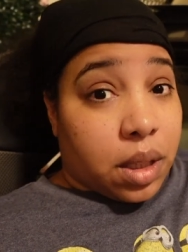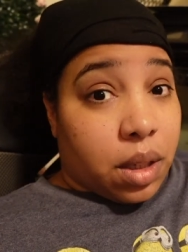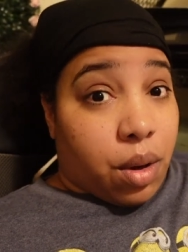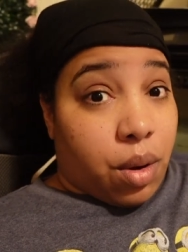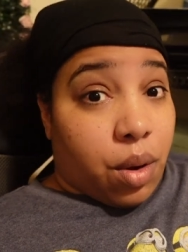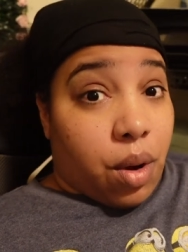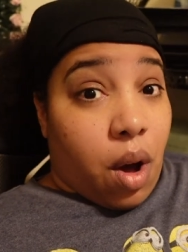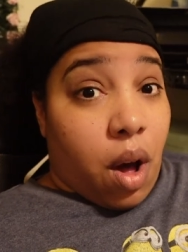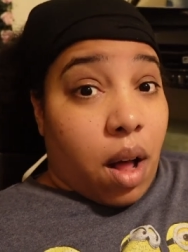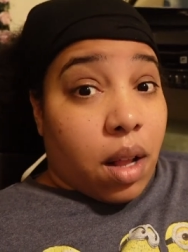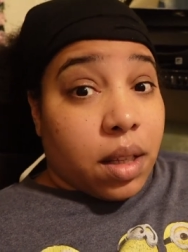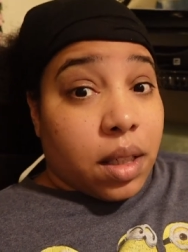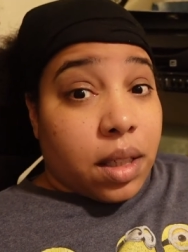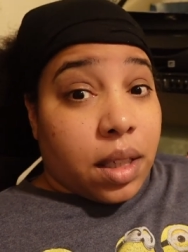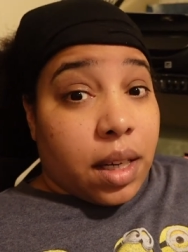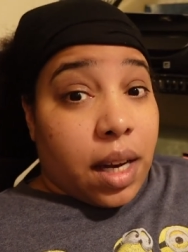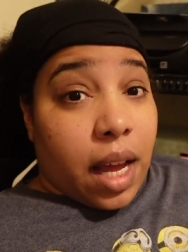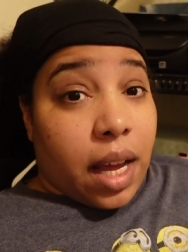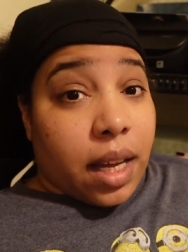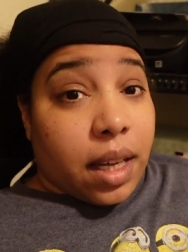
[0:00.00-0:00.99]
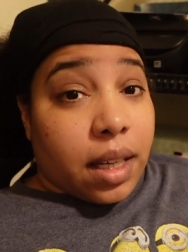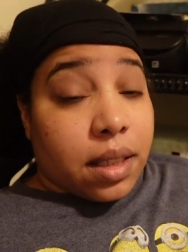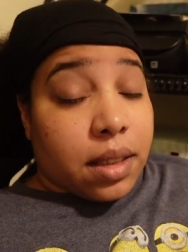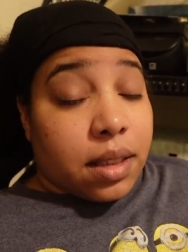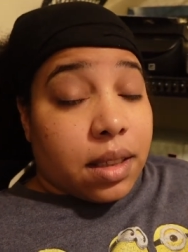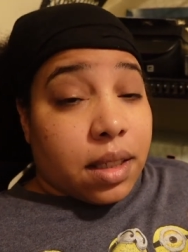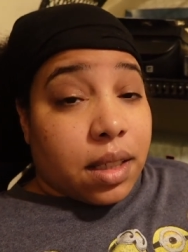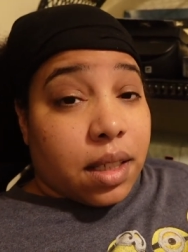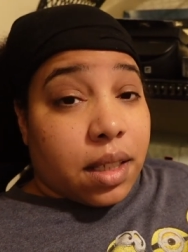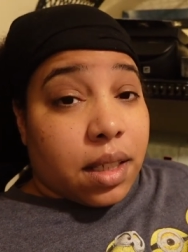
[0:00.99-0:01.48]
going to call it a
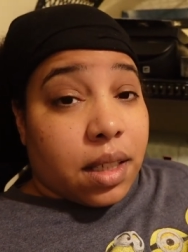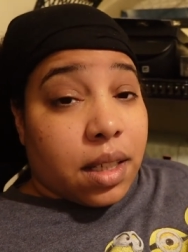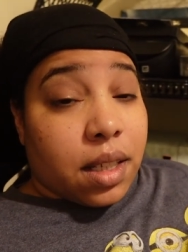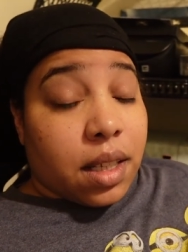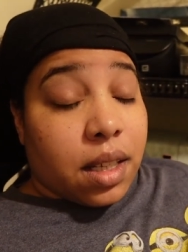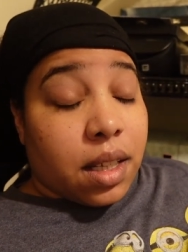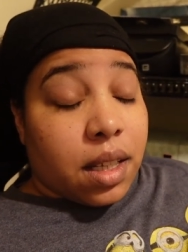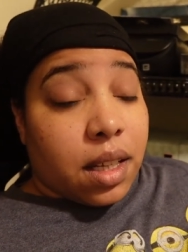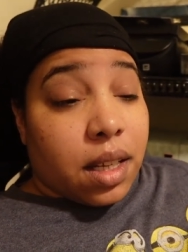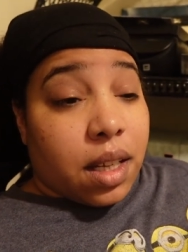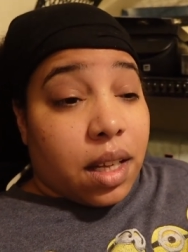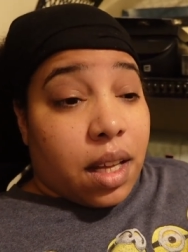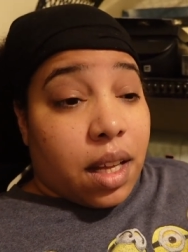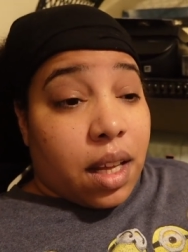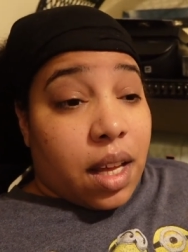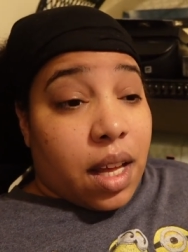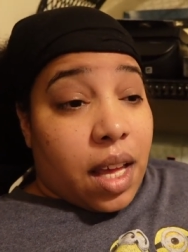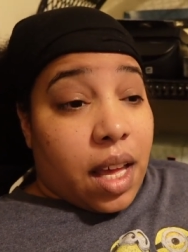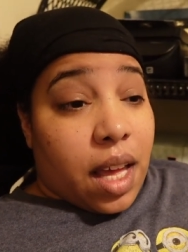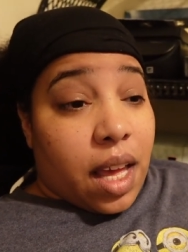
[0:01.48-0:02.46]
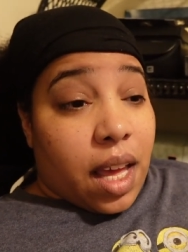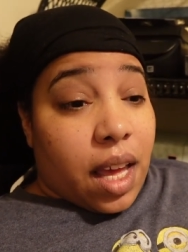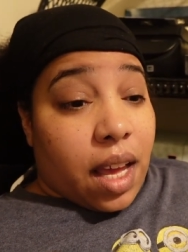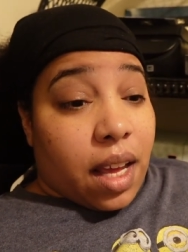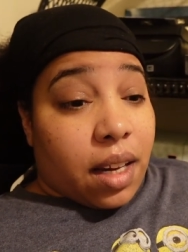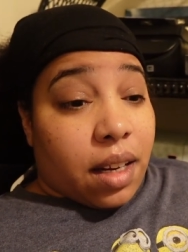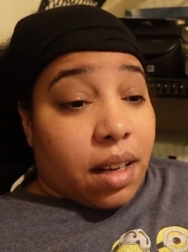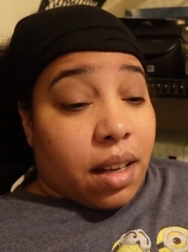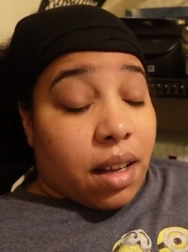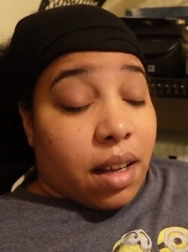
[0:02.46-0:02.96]
night
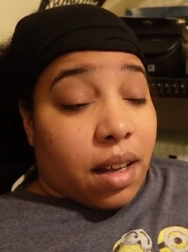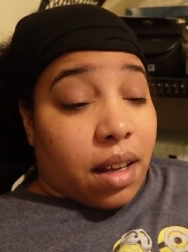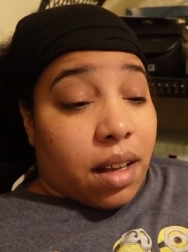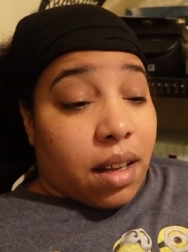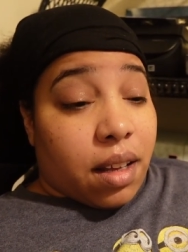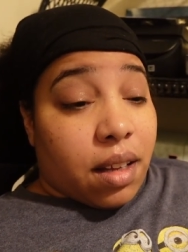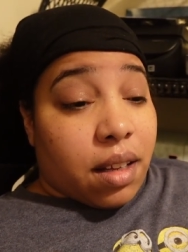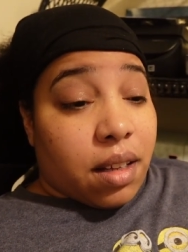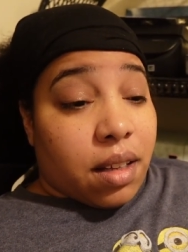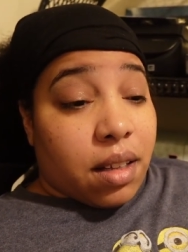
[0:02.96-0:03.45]
and uh,